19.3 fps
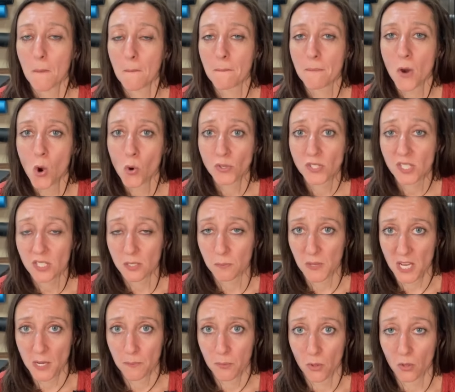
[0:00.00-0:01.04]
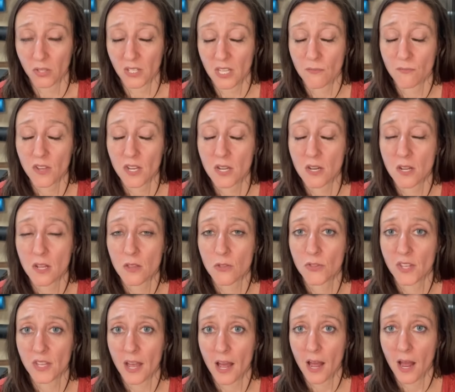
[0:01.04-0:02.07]
Most people, even in
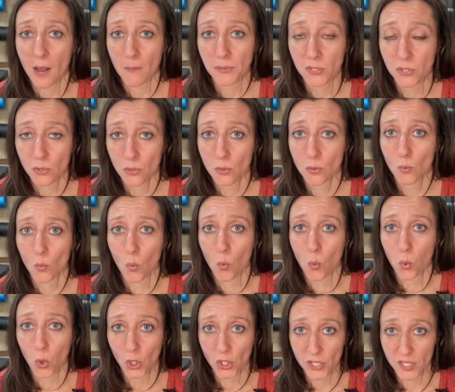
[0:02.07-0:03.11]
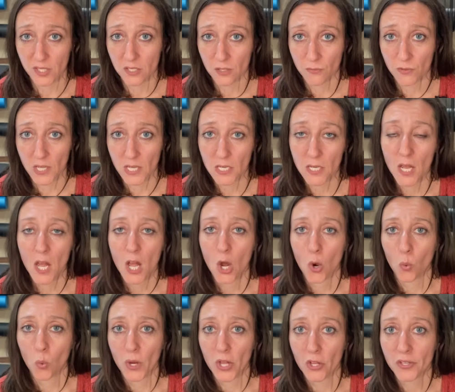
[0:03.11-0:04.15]
the absolute worst of it,
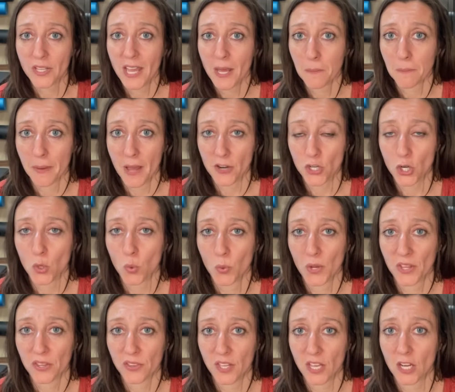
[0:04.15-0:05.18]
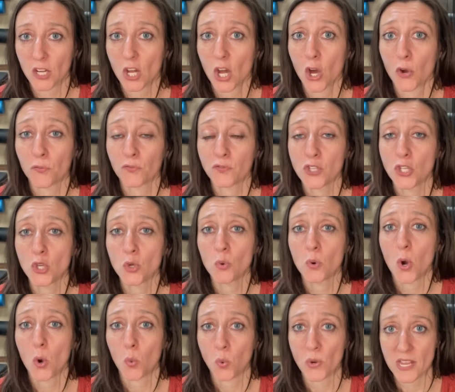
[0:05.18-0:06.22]
will get better within a
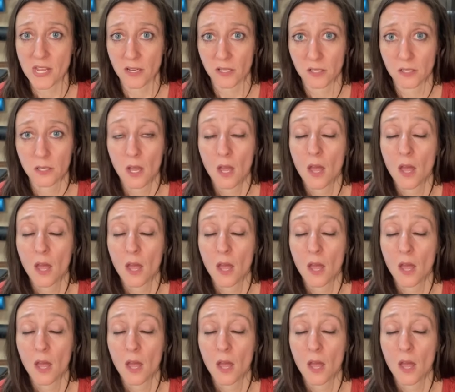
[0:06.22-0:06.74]
few weeks.